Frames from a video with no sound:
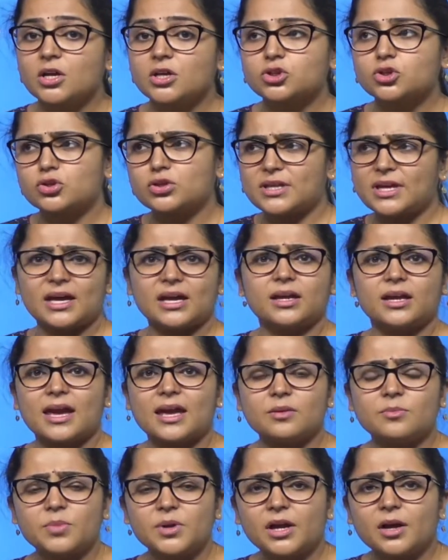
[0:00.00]
so there
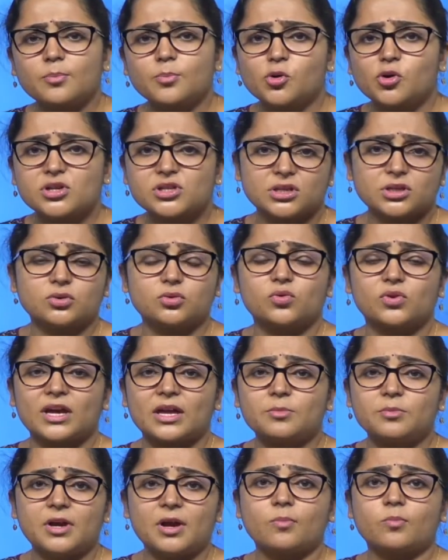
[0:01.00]
can be a person who
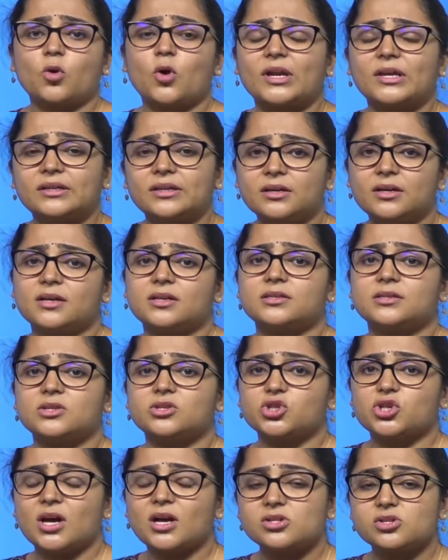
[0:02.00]
can be appointed as a
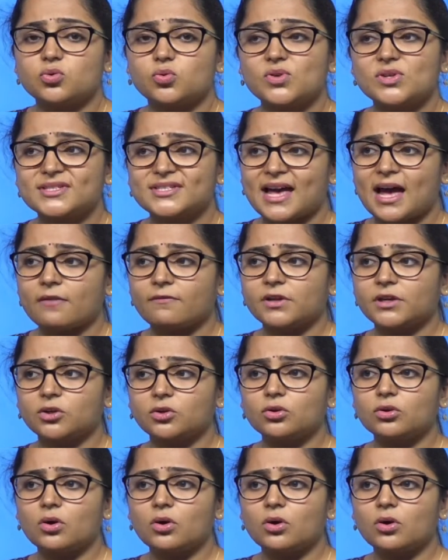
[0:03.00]
judge who is having,